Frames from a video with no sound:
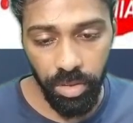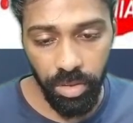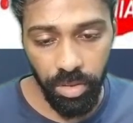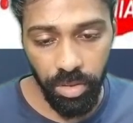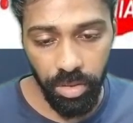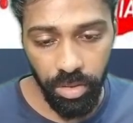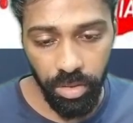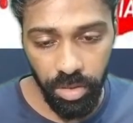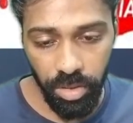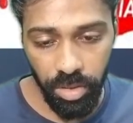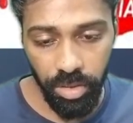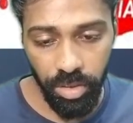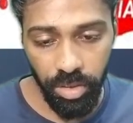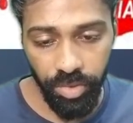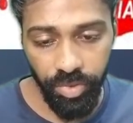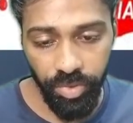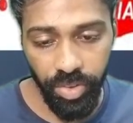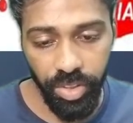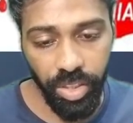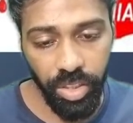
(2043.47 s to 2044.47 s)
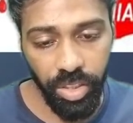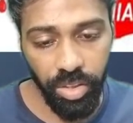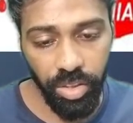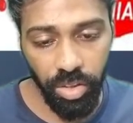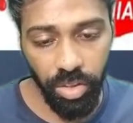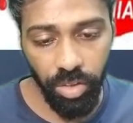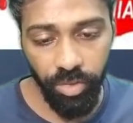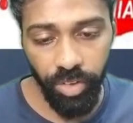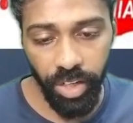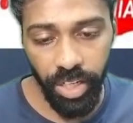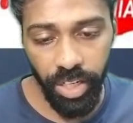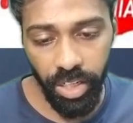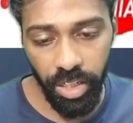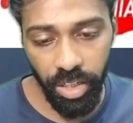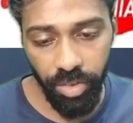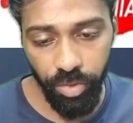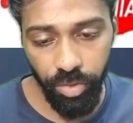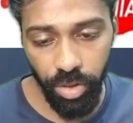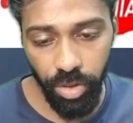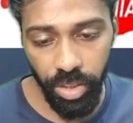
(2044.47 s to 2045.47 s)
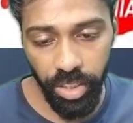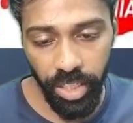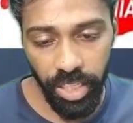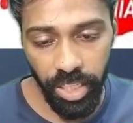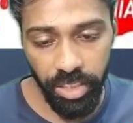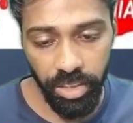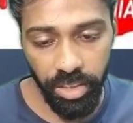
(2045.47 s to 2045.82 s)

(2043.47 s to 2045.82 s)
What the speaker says: a deficiency of iron and folic acid.